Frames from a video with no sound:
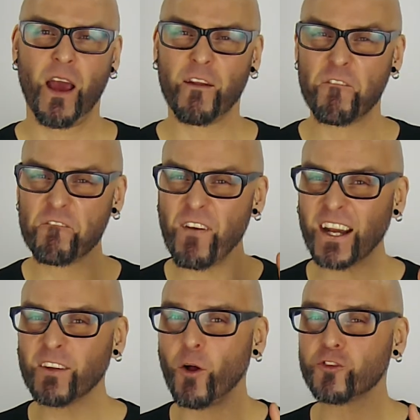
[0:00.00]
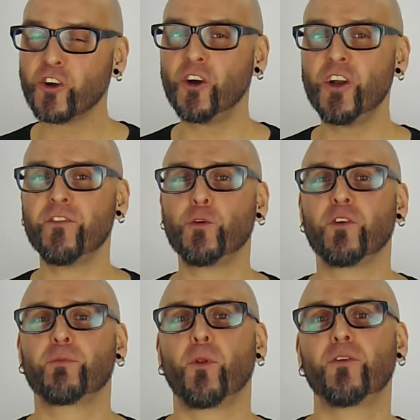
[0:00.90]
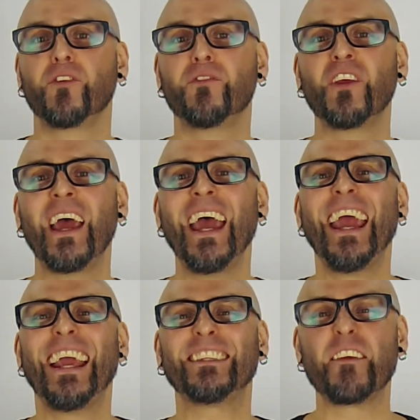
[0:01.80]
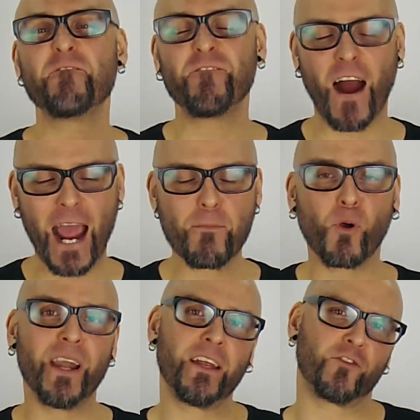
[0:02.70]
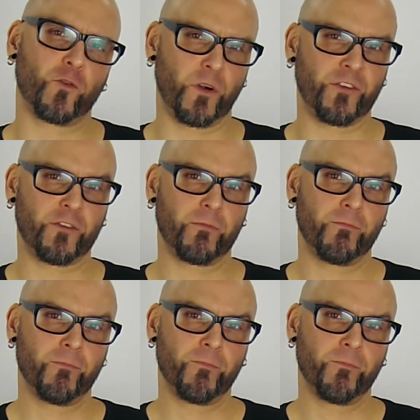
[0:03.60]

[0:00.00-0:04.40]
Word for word: An effective alternative to explosives is a vibrating source.